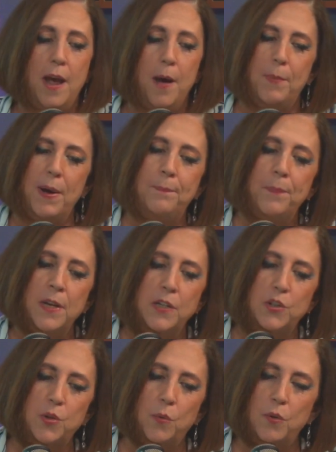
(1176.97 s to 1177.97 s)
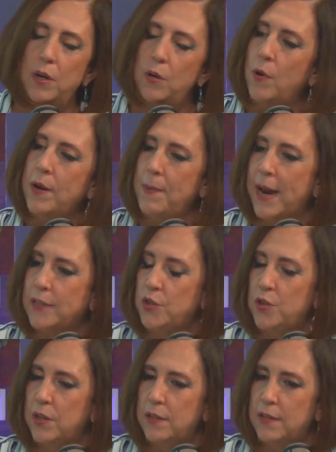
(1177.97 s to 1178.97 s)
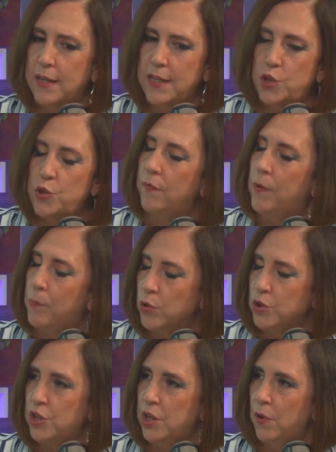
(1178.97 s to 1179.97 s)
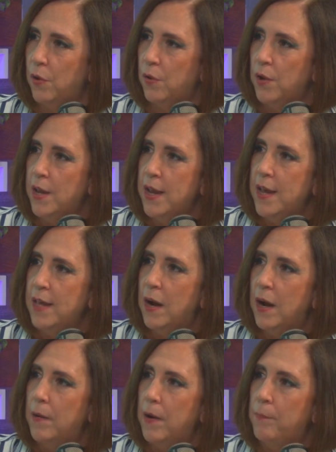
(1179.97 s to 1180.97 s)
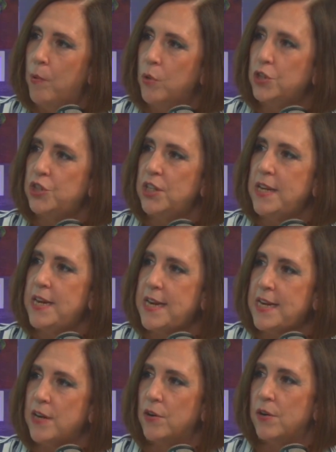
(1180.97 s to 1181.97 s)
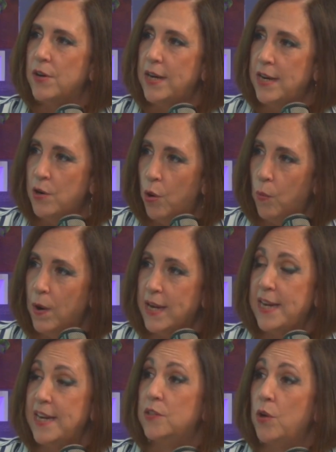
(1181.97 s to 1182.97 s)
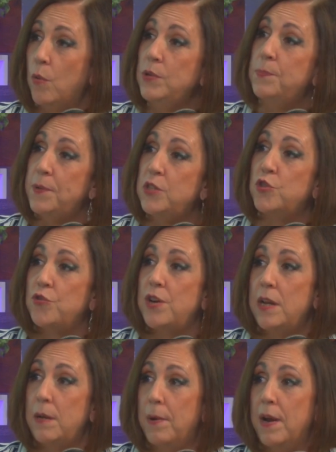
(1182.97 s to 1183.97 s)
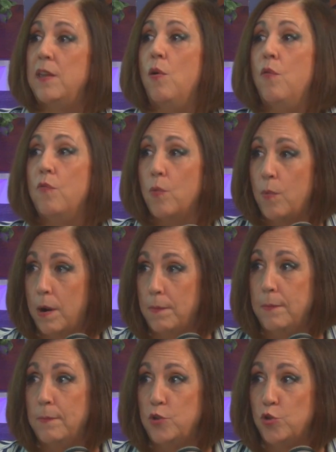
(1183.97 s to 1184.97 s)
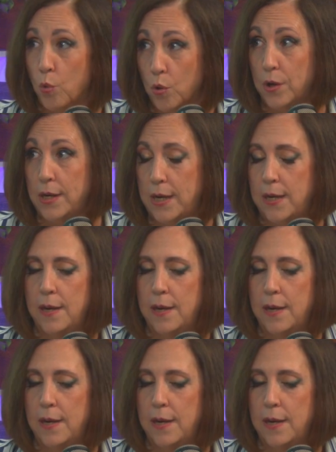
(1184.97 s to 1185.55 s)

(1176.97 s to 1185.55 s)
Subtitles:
But so going back to the issue of abortion, though, abortion here in Hawaii has always been treated by the overwhelming majority,